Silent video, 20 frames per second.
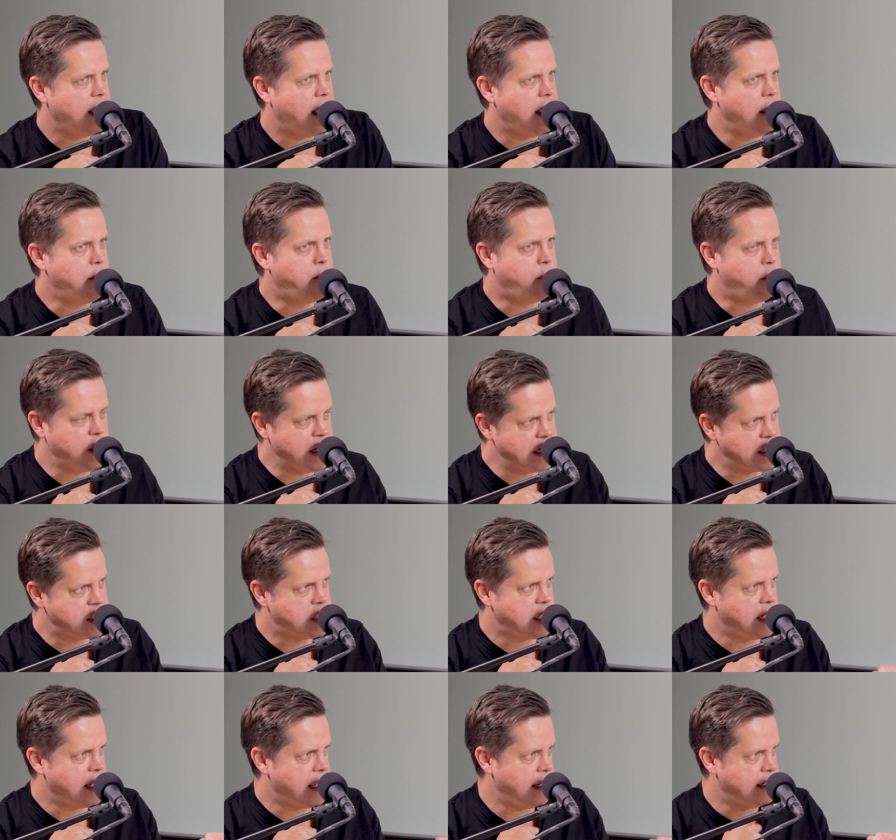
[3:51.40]

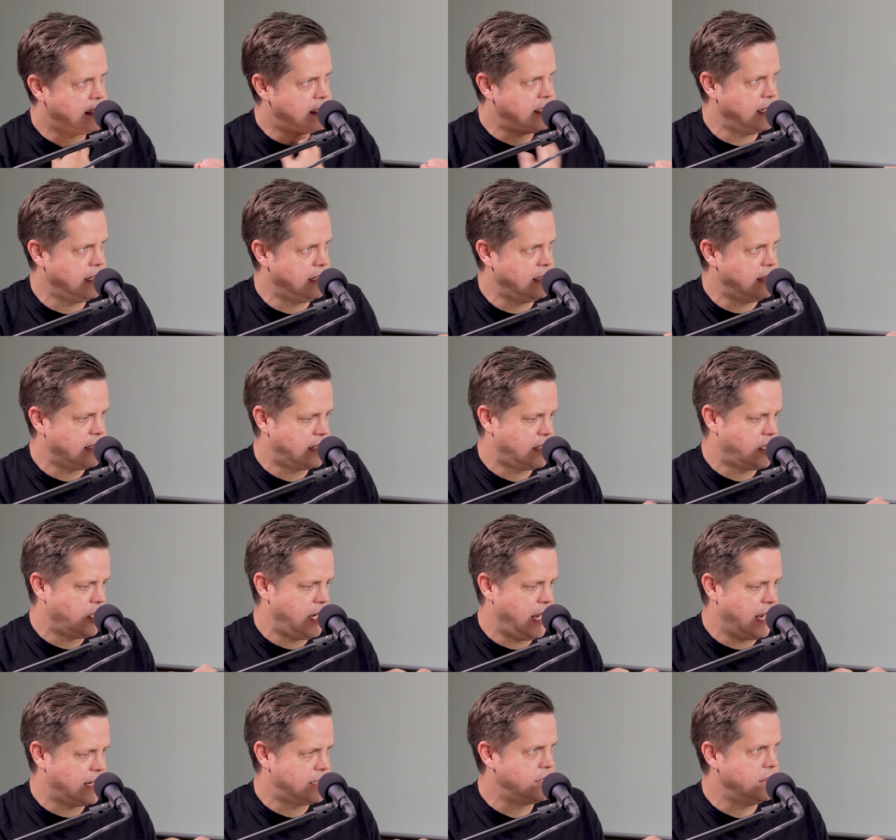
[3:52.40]
appreciating the
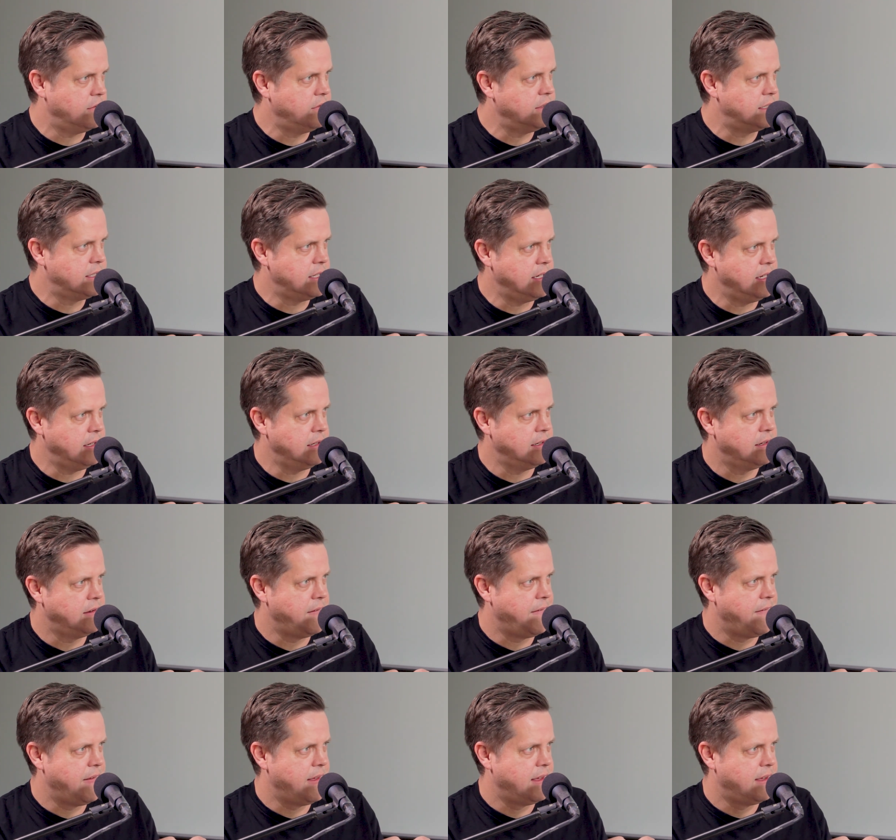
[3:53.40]
connectivity,
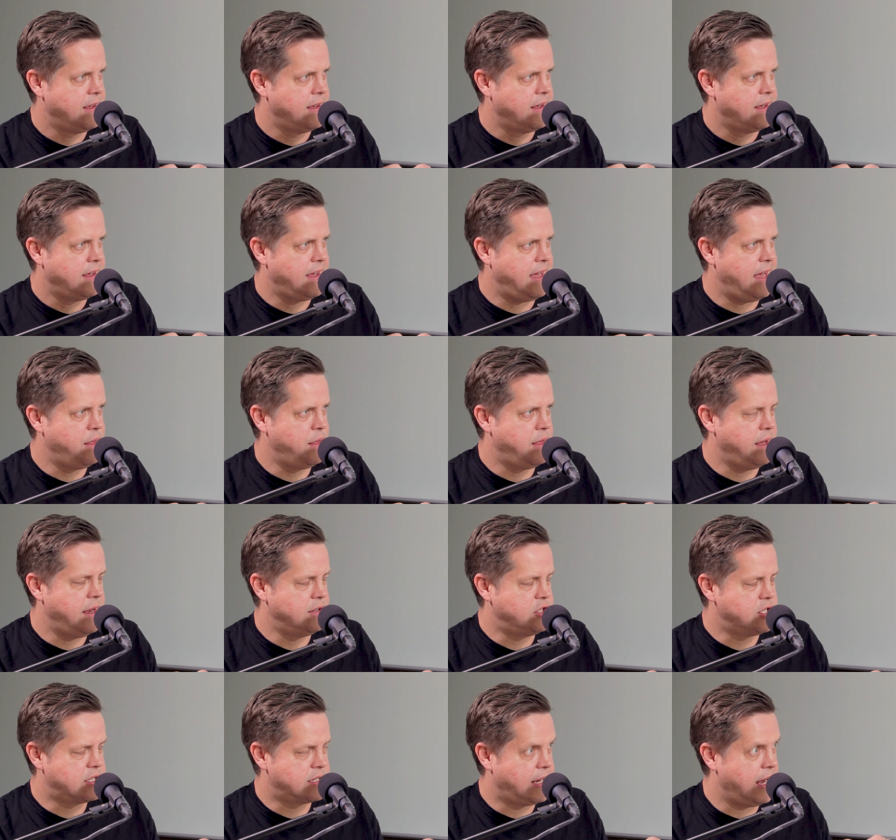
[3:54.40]
and then
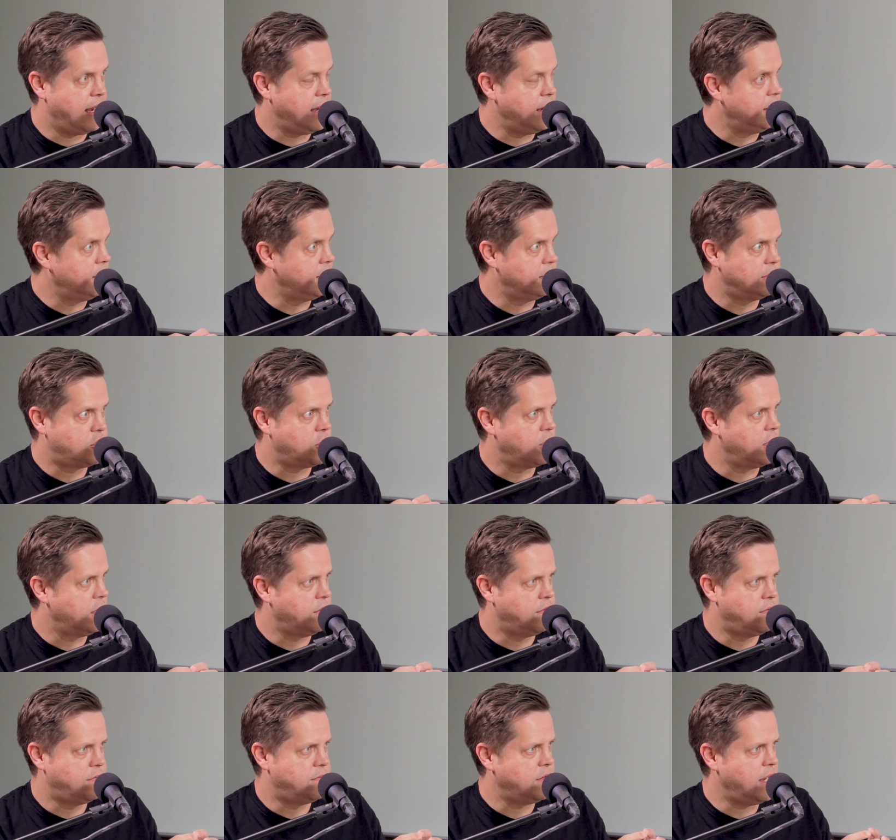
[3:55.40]
just getting sort
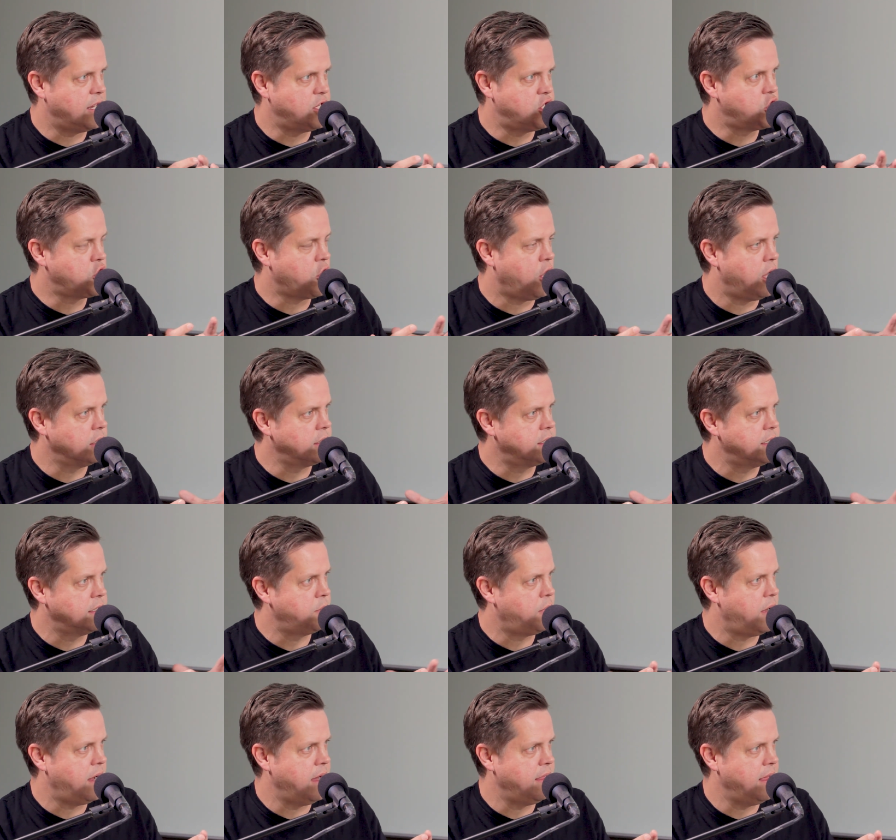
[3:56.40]
of
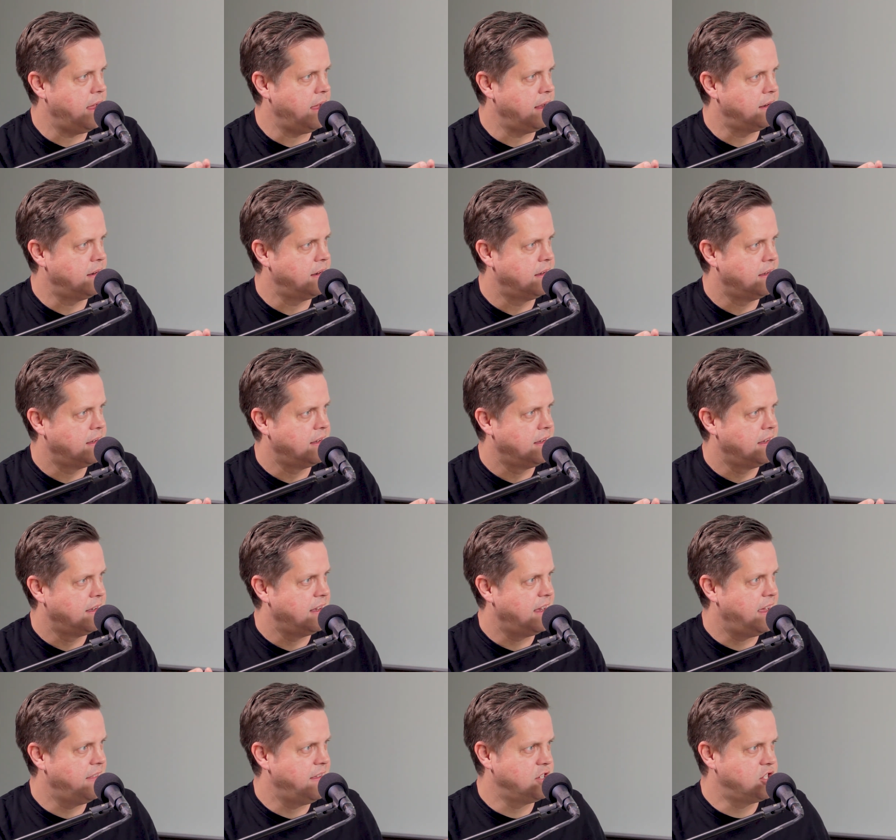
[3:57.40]
enchanted by that,
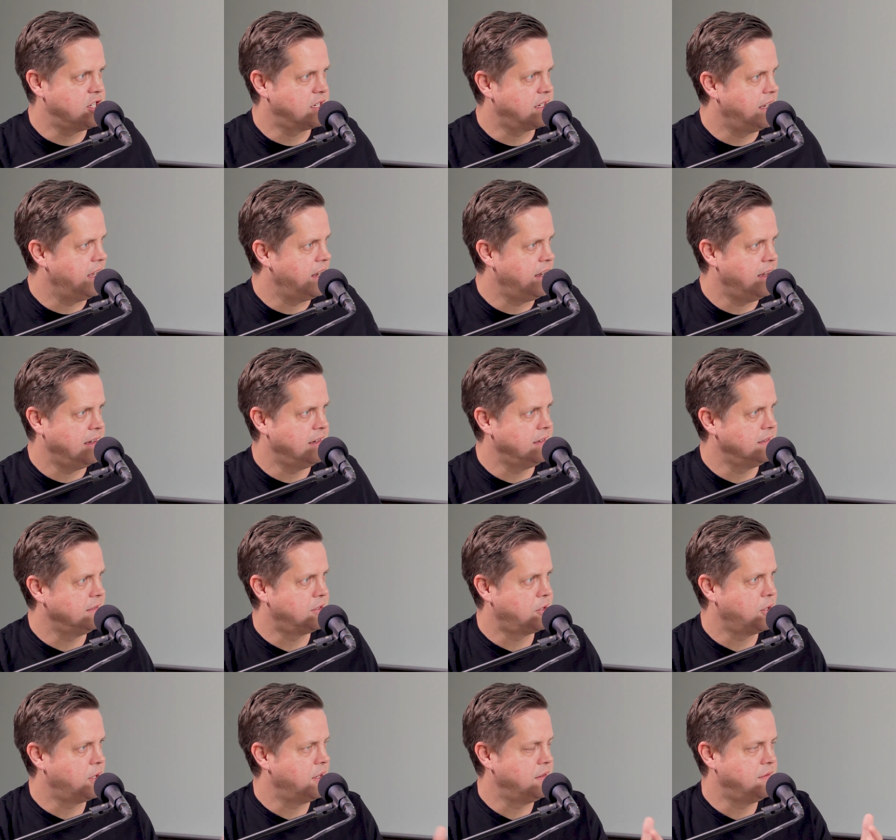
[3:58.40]
and then just getting
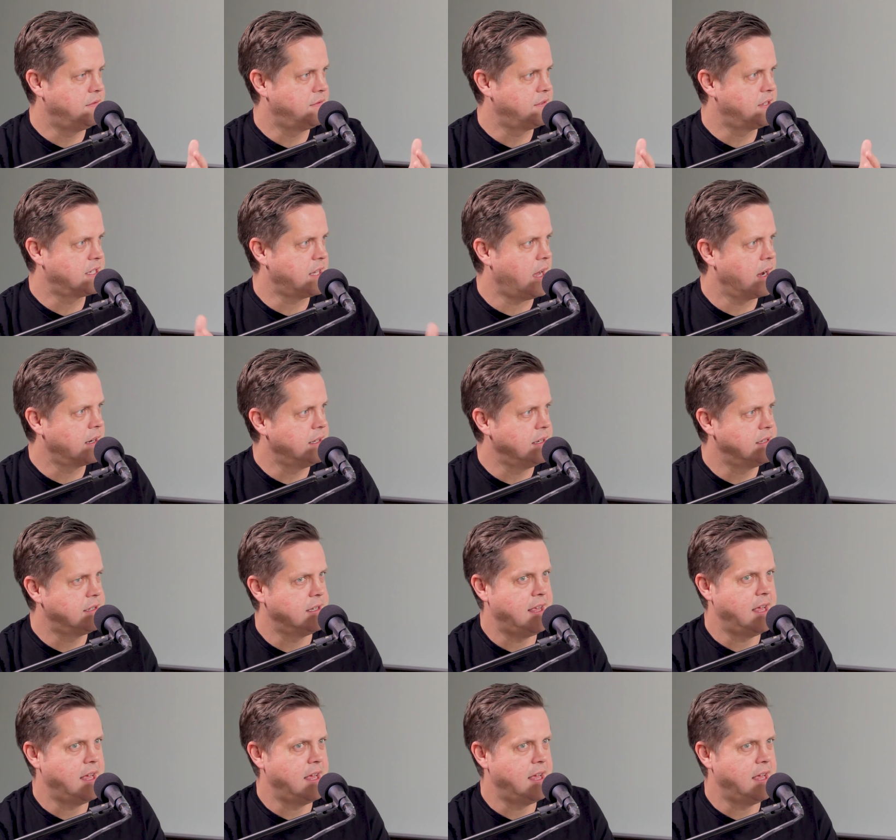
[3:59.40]
sort of sucked into